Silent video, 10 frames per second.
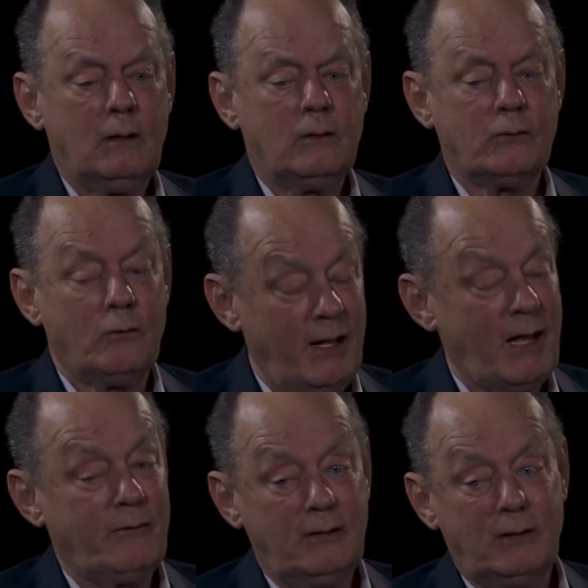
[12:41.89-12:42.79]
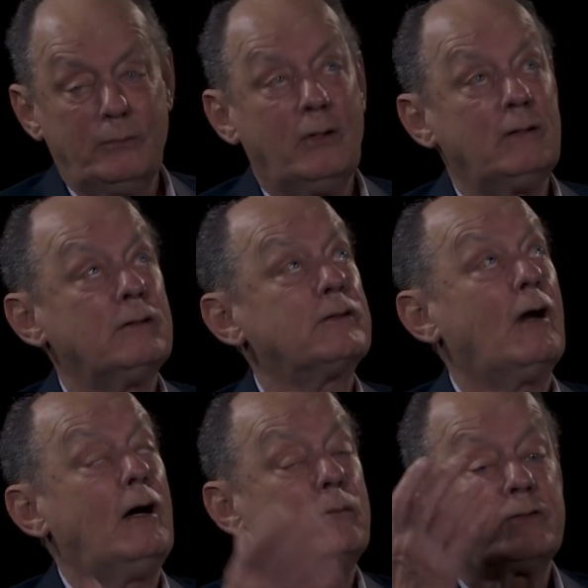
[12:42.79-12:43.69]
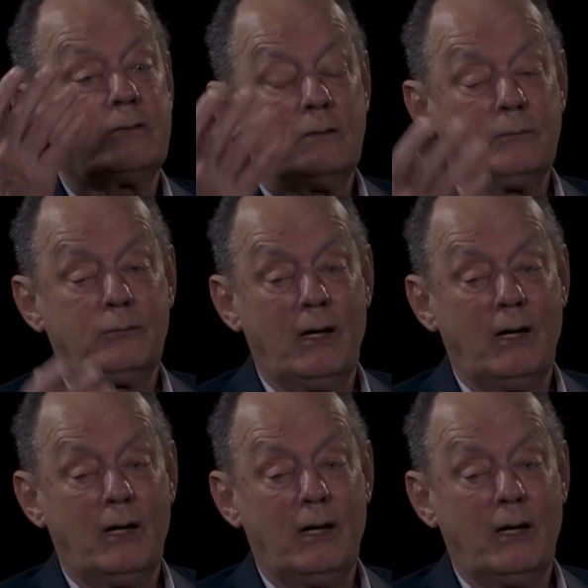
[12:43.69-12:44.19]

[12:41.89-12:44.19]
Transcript: So we have it in abundance. God was good.